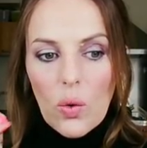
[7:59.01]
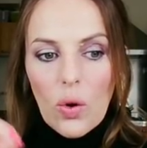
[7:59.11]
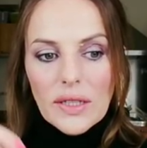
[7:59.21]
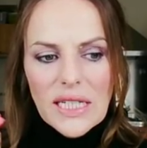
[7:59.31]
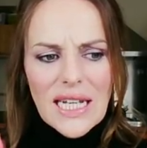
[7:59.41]

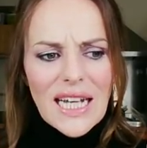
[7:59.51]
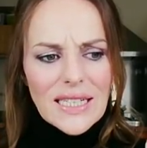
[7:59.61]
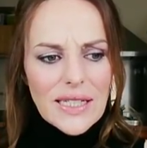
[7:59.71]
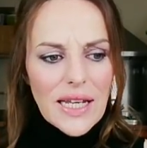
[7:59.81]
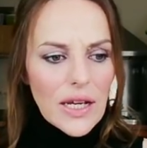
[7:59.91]
what did I
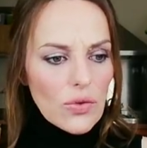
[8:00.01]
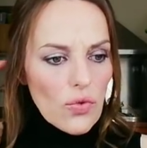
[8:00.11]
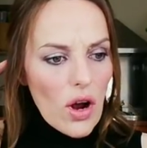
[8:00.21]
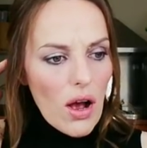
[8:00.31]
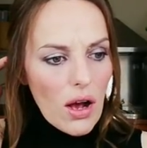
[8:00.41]
say
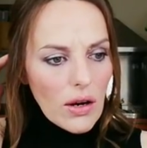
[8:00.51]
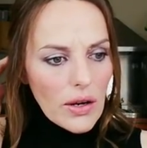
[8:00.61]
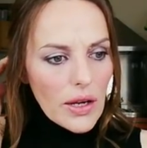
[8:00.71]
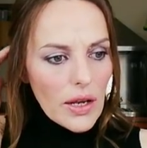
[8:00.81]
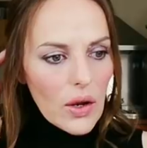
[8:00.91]
wrong,